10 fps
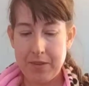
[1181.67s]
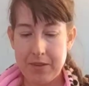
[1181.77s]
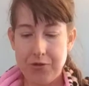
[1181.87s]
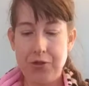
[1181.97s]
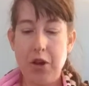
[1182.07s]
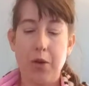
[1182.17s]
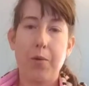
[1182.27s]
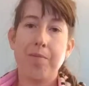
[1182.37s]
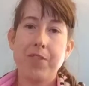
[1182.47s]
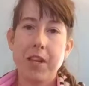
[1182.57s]

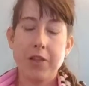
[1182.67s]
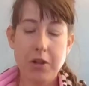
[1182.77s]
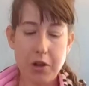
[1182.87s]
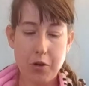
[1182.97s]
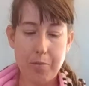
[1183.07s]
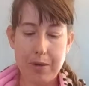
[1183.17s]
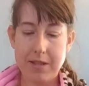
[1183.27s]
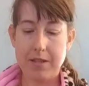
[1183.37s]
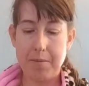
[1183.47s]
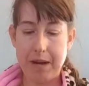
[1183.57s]
So the other little
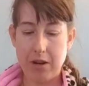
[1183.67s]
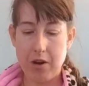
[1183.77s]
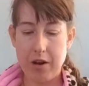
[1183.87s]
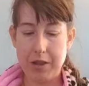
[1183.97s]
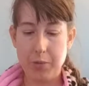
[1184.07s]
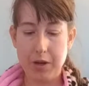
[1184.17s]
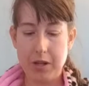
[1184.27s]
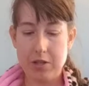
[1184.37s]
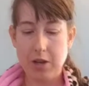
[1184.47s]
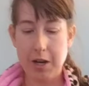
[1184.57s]
bits on my card that we're
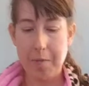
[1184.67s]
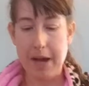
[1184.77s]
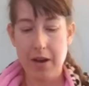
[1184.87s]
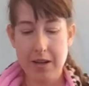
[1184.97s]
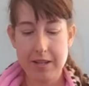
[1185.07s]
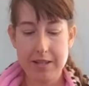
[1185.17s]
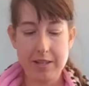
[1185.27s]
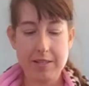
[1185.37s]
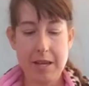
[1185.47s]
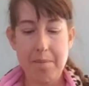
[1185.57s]
going to talk about
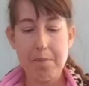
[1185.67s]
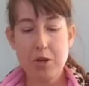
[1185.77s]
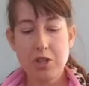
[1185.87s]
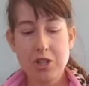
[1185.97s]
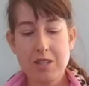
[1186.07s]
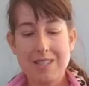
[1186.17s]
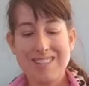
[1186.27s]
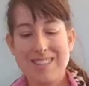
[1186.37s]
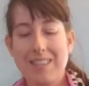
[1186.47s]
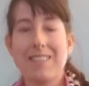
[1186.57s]
is emergent
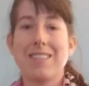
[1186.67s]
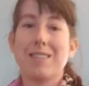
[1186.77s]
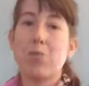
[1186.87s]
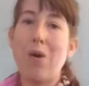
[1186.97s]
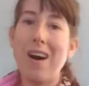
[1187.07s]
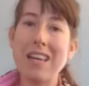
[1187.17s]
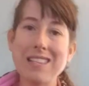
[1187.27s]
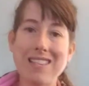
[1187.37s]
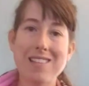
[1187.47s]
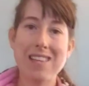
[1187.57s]
diseases. Why
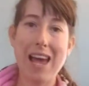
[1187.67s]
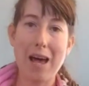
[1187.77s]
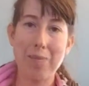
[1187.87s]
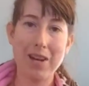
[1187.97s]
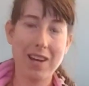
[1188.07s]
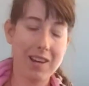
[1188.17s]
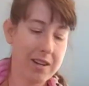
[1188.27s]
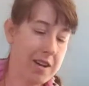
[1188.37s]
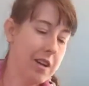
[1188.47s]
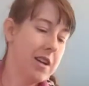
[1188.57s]
is this happening?